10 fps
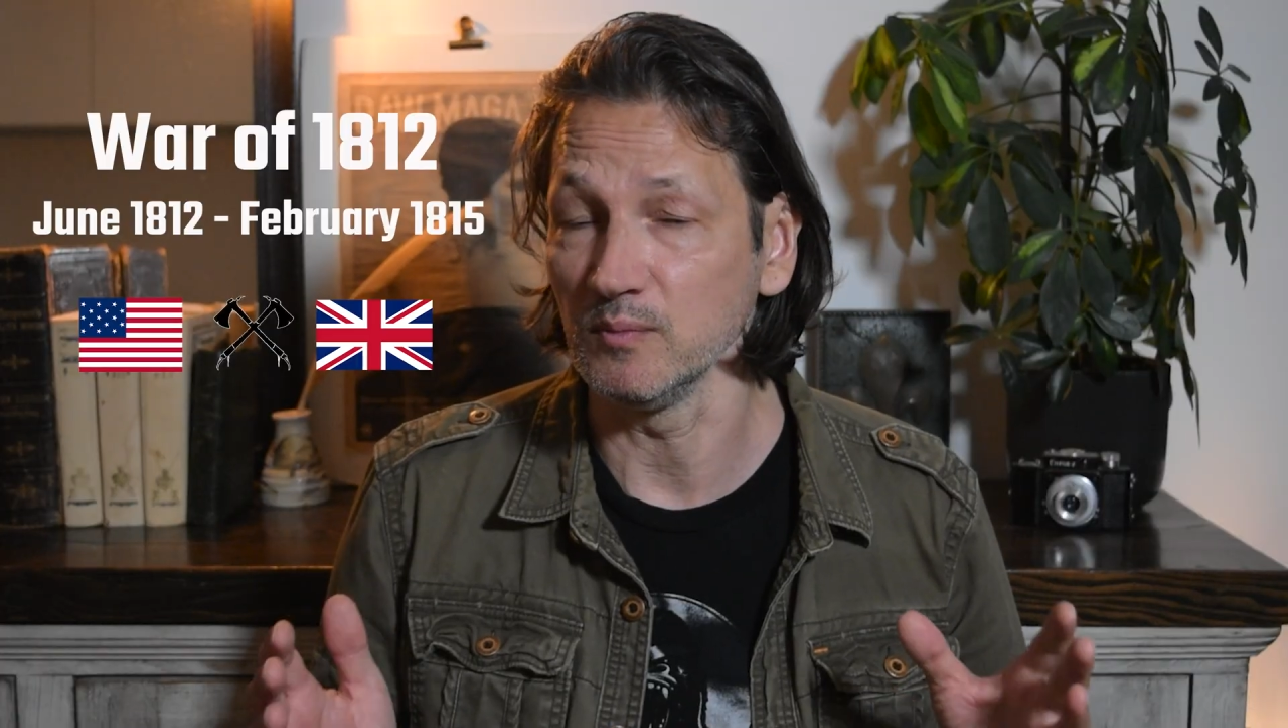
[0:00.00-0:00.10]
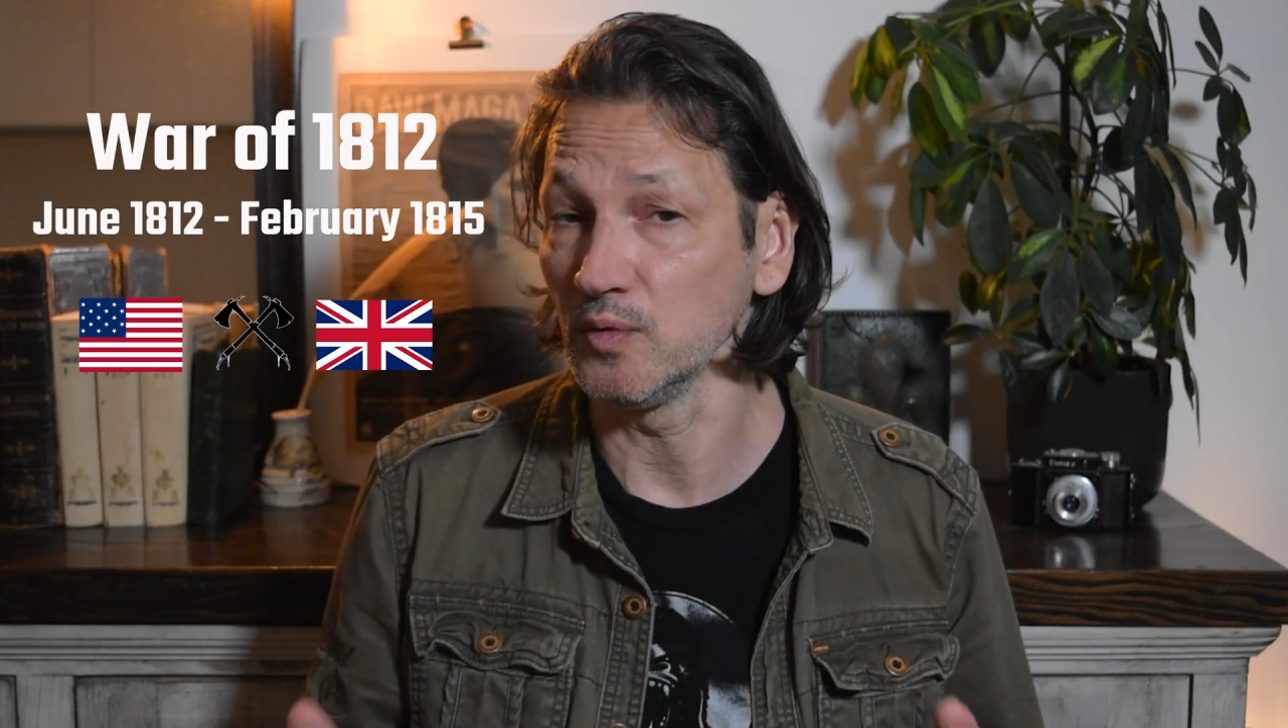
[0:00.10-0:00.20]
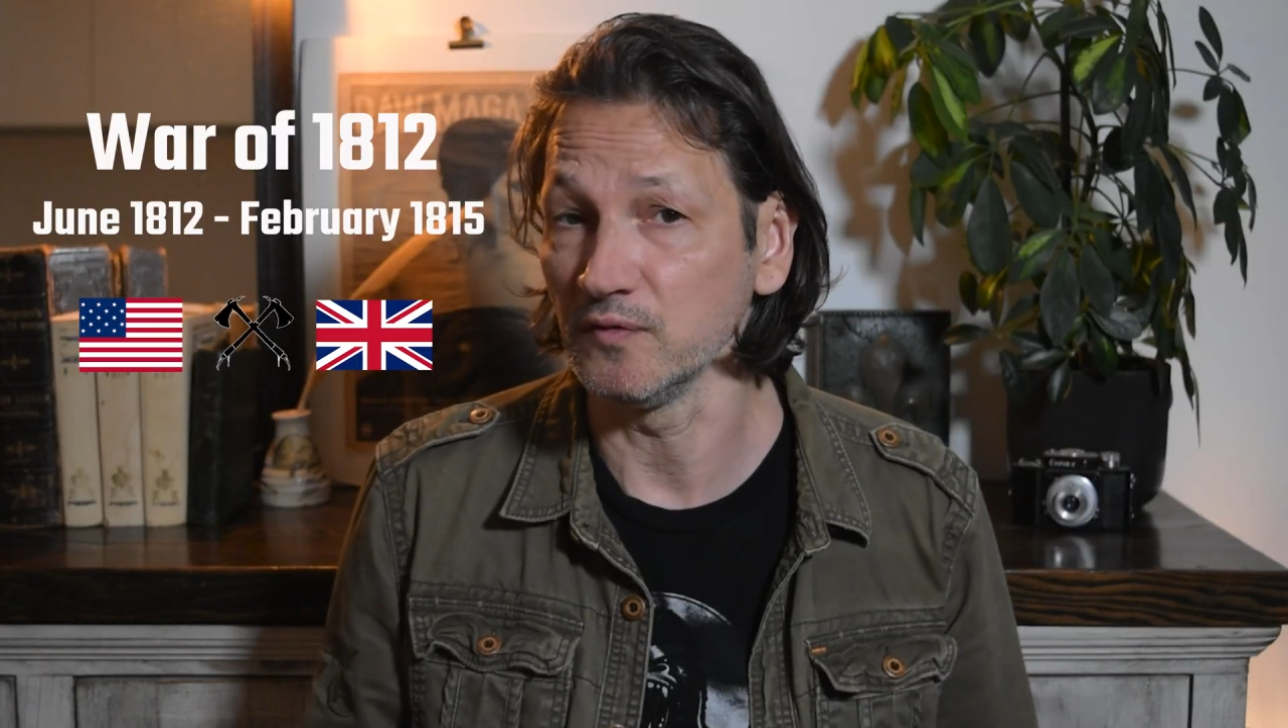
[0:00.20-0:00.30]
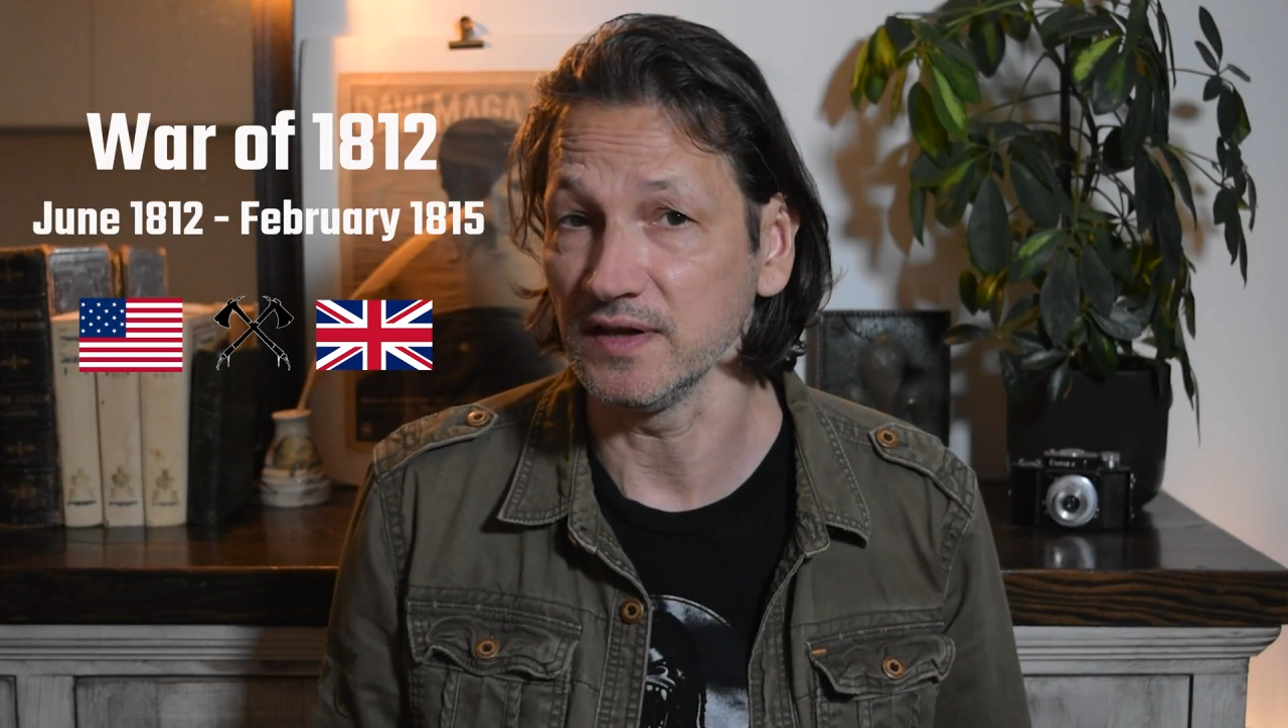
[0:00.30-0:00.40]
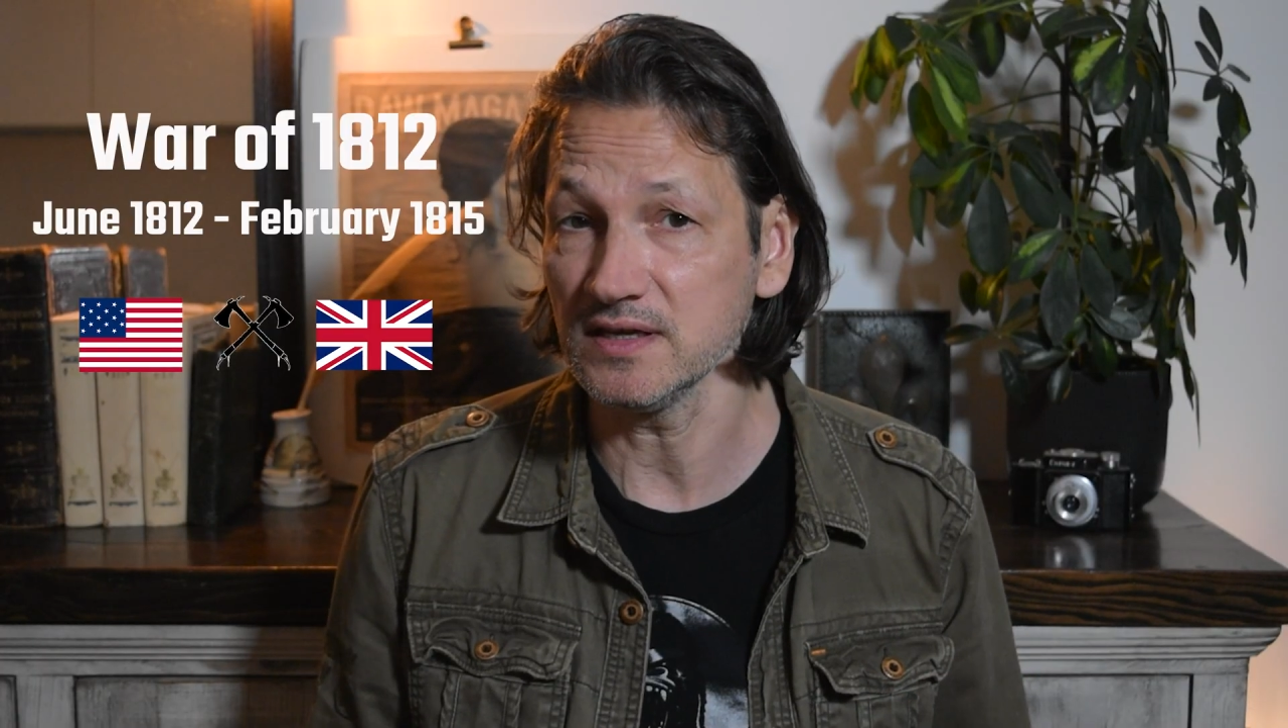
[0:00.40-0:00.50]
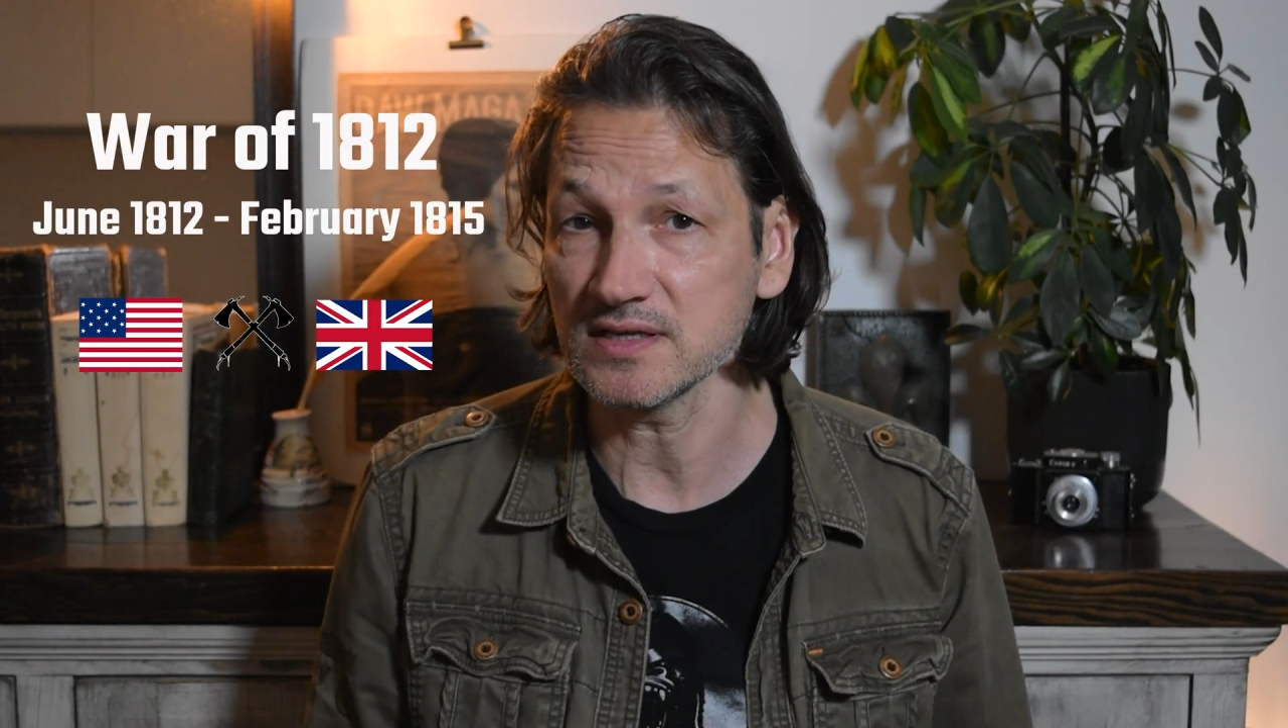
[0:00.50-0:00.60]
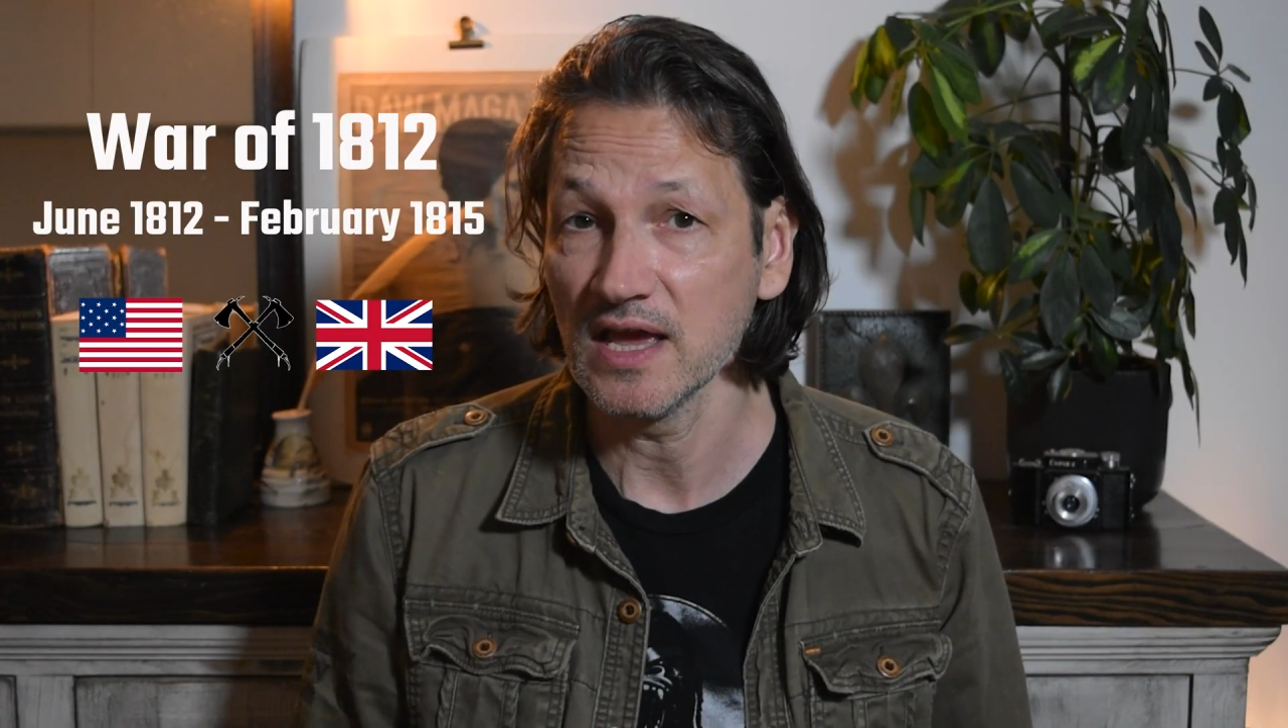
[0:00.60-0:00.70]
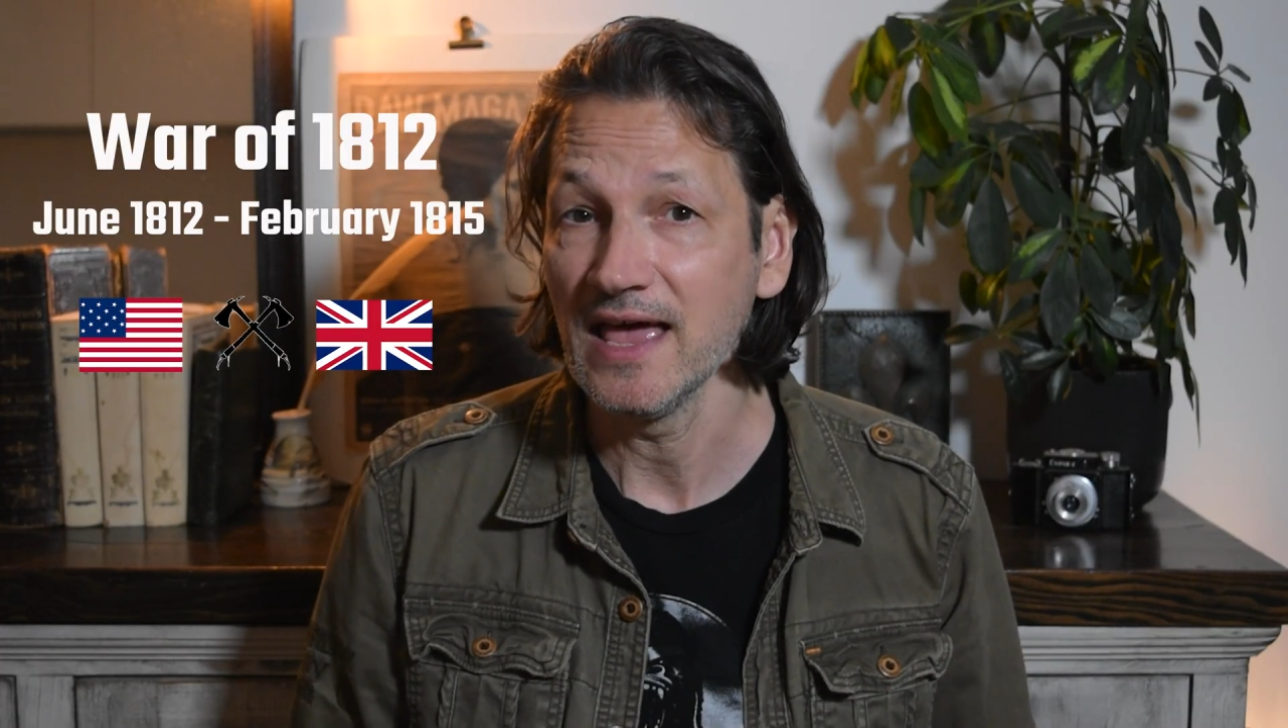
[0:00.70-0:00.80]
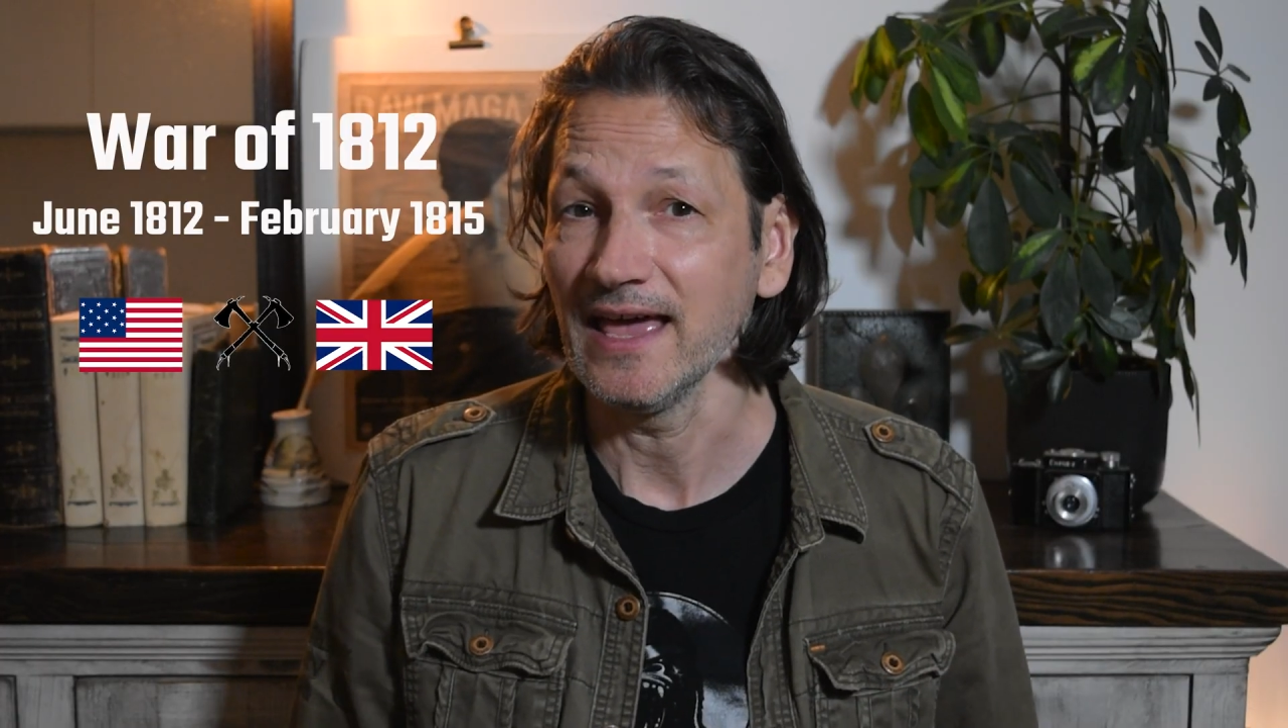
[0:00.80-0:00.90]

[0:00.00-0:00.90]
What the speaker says: movies,